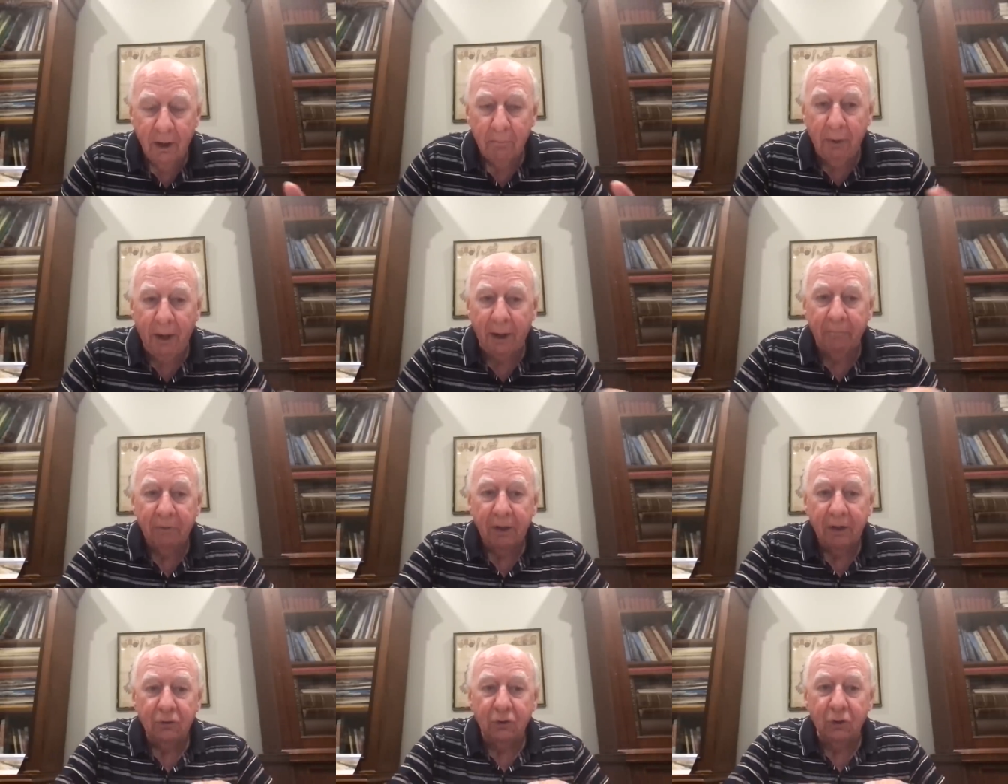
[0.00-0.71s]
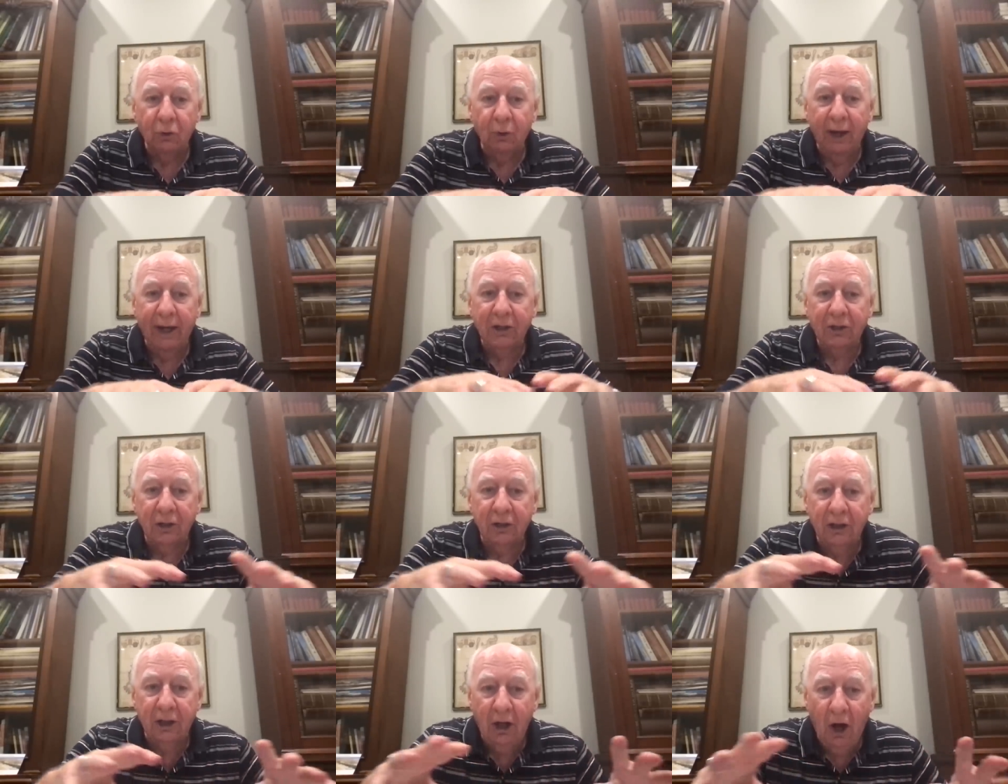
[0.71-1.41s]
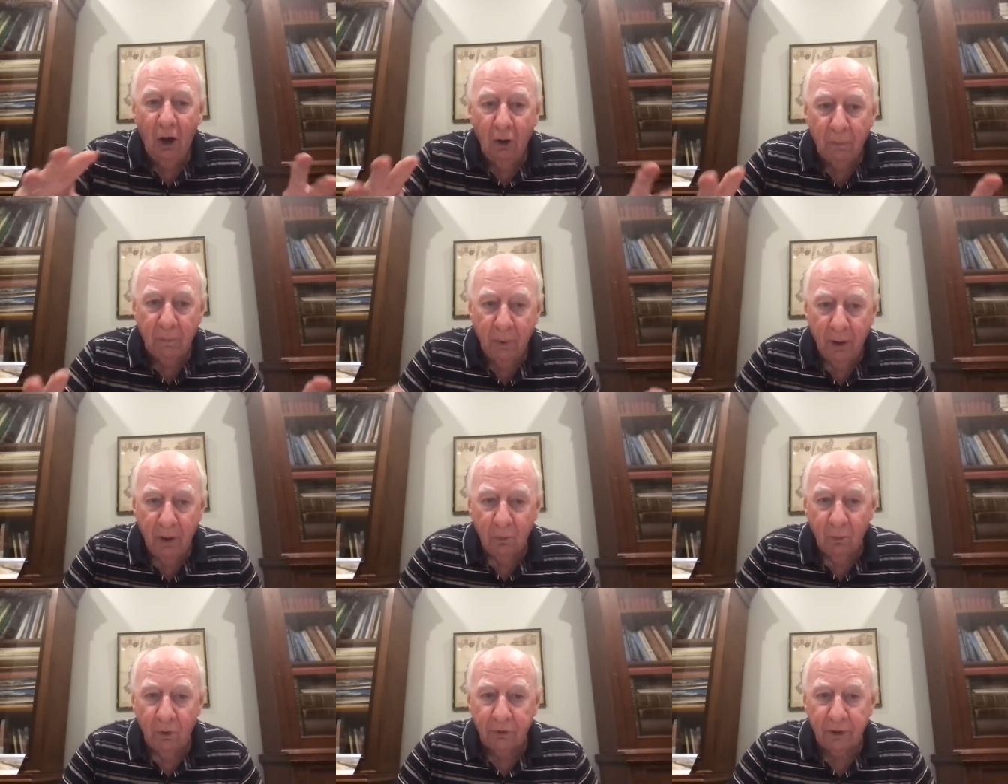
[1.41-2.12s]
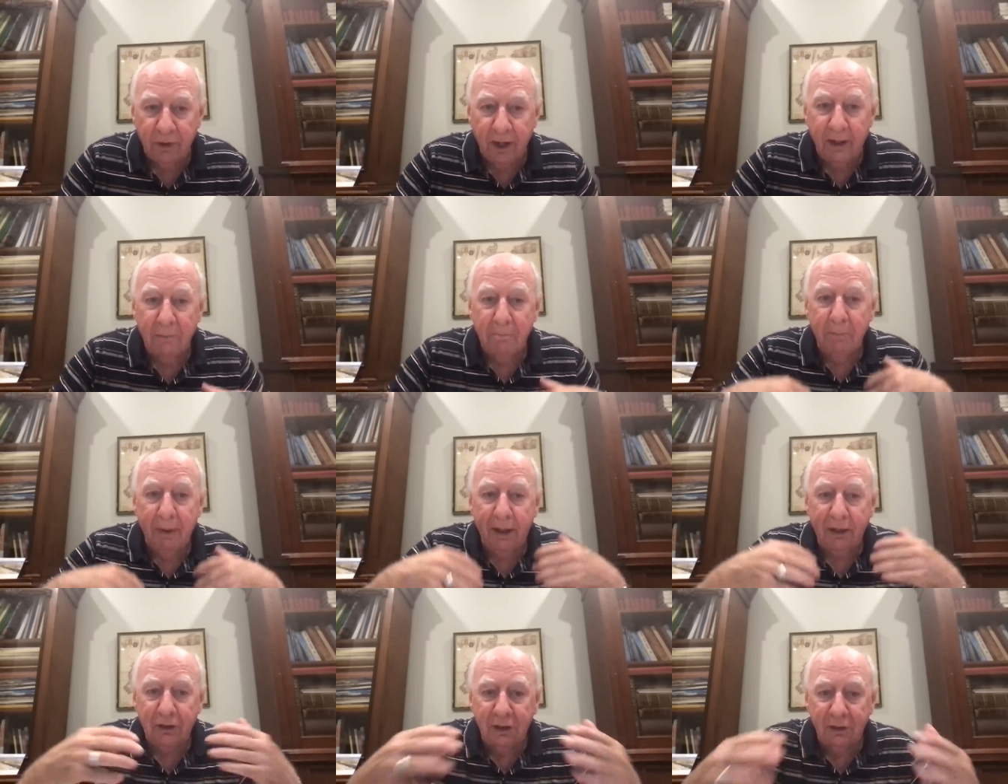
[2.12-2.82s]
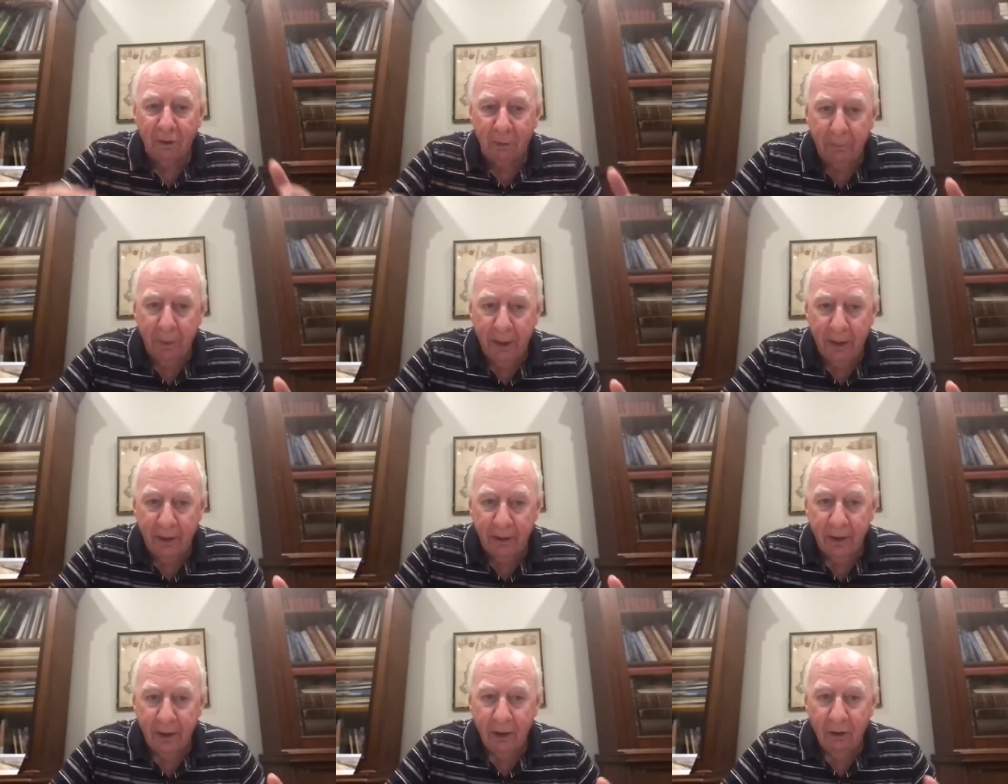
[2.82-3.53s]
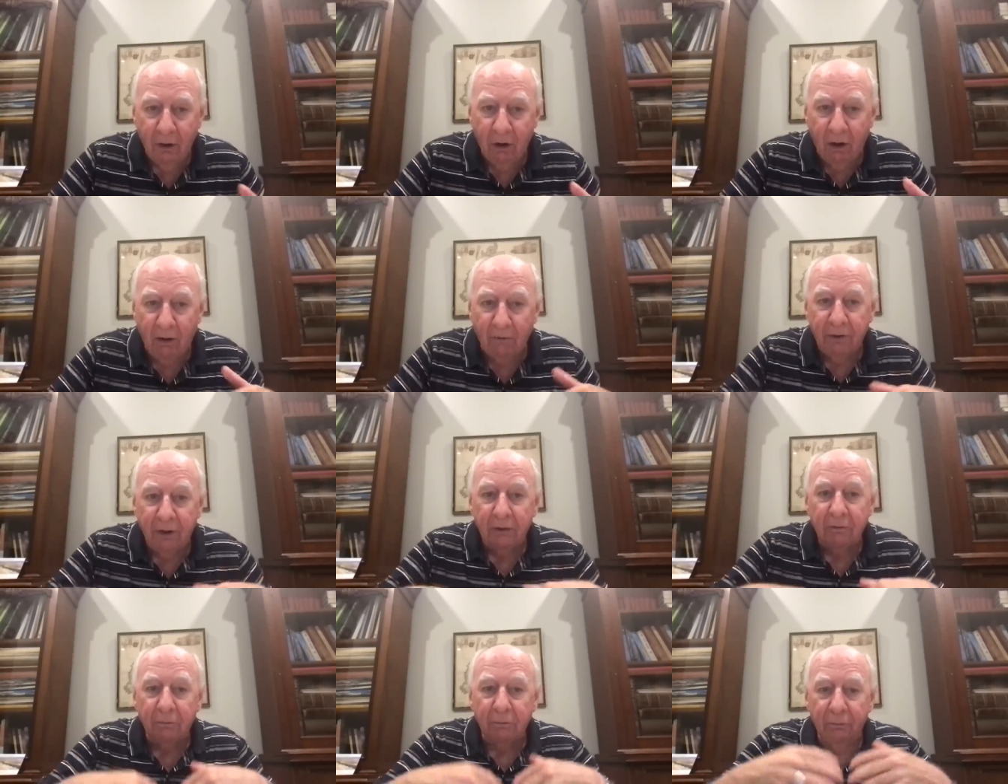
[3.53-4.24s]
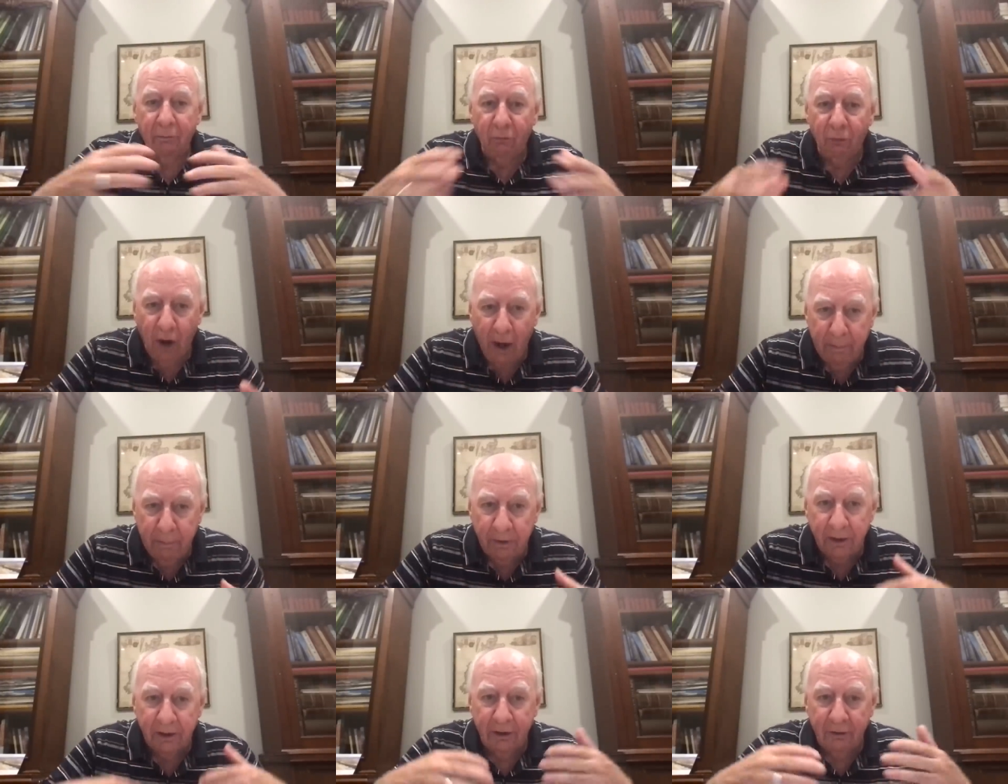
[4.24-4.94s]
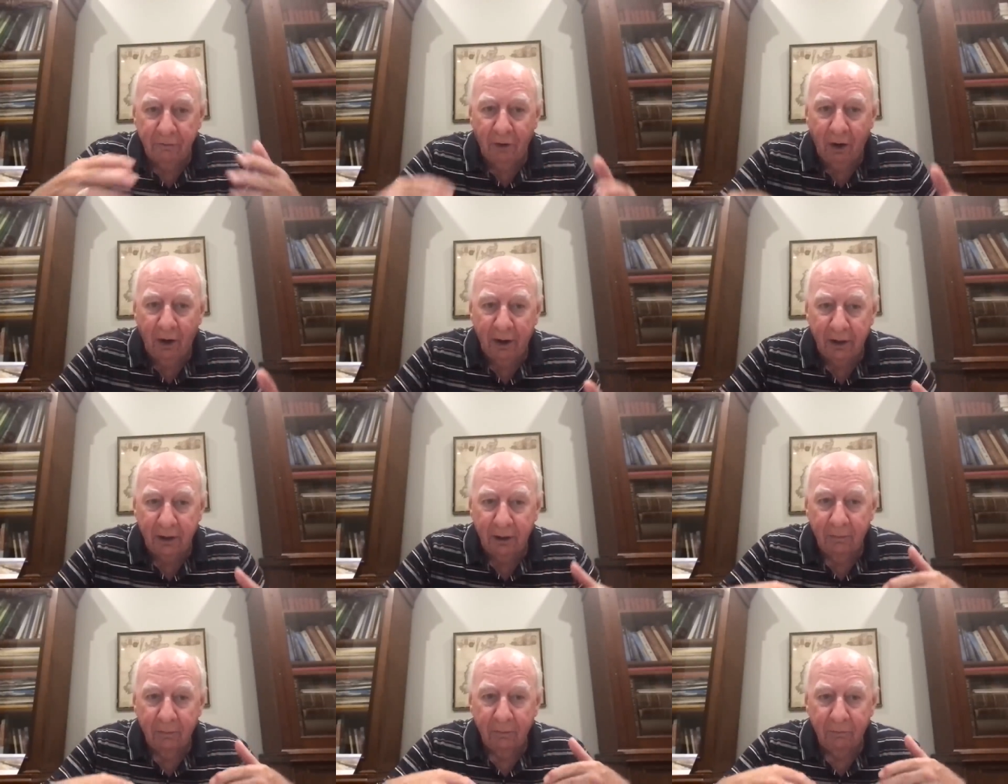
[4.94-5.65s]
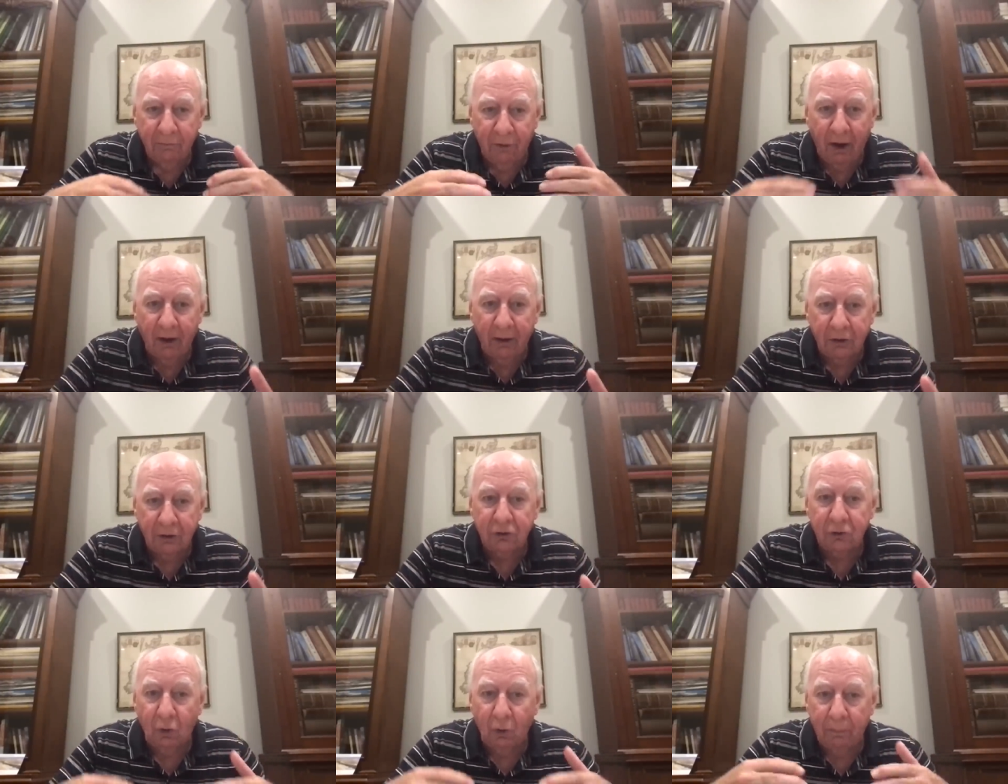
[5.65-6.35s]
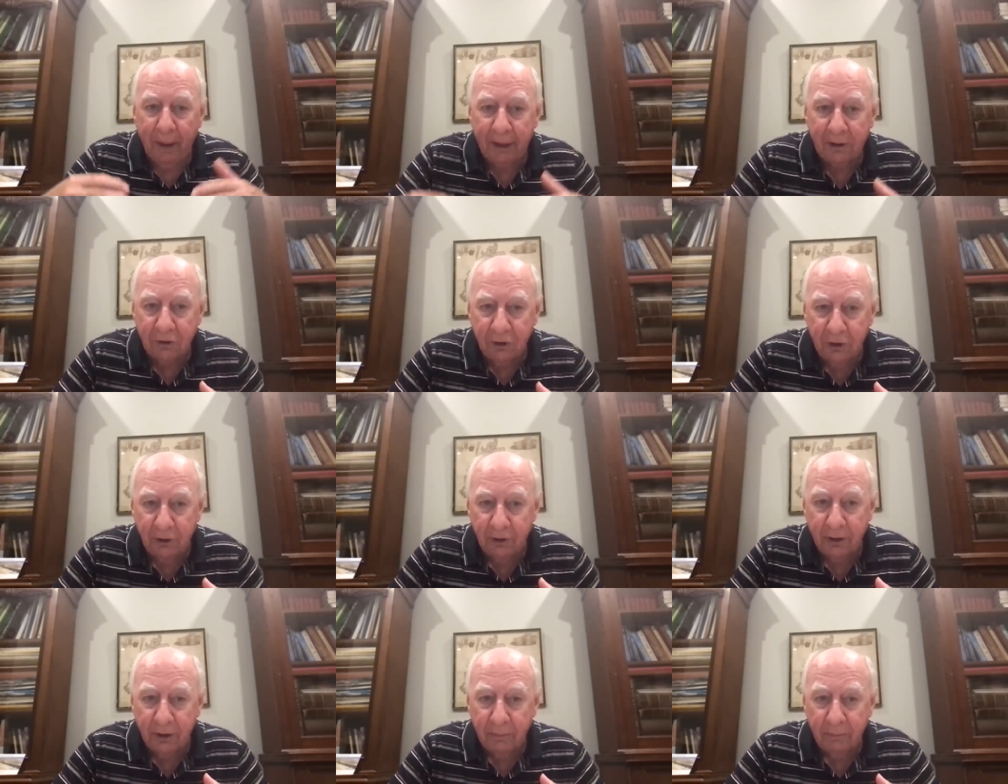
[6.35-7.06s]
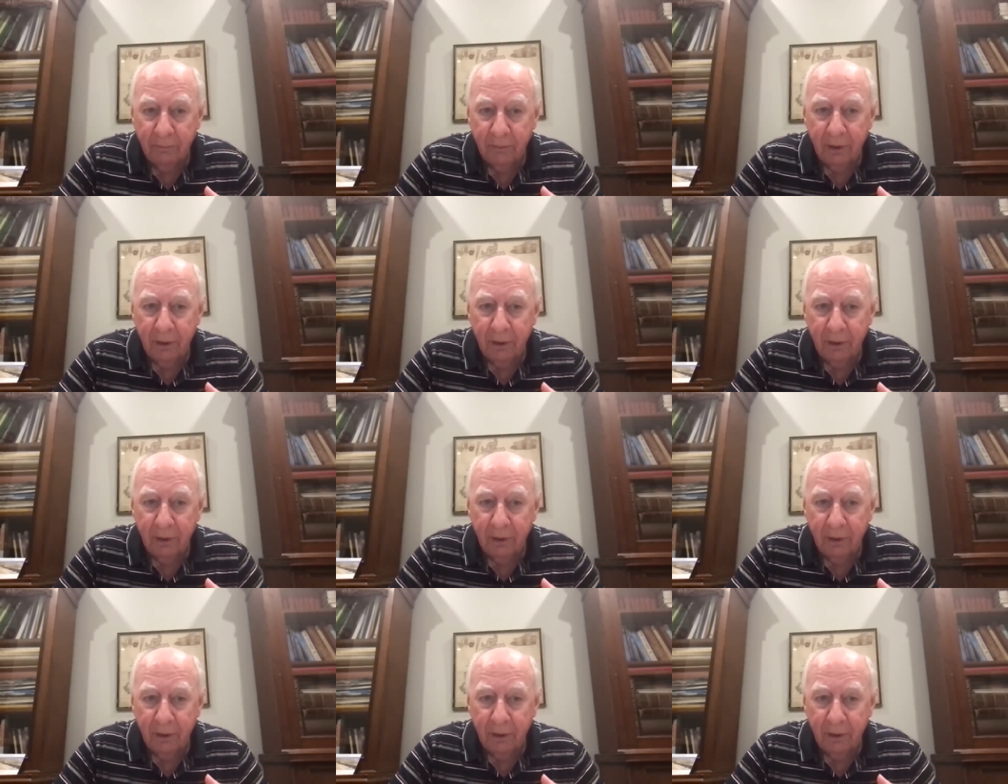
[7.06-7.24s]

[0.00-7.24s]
But to actually cope with a massive amount of rapidly dividing virus or bacteria,